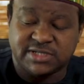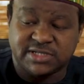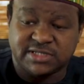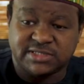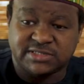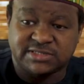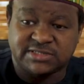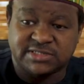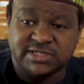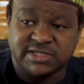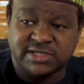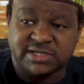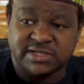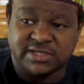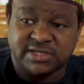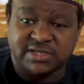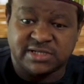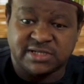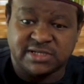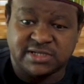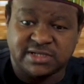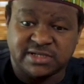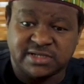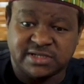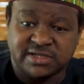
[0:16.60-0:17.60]
it's
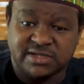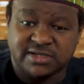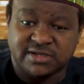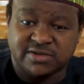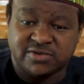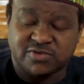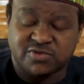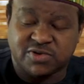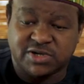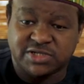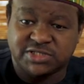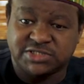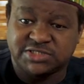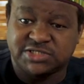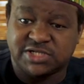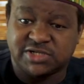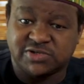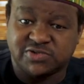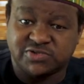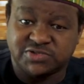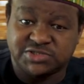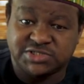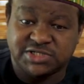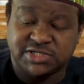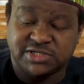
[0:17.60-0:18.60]
one
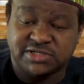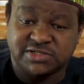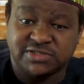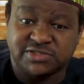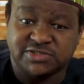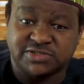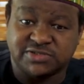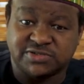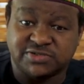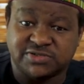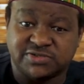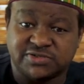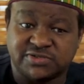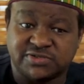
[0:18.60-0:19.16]
solution to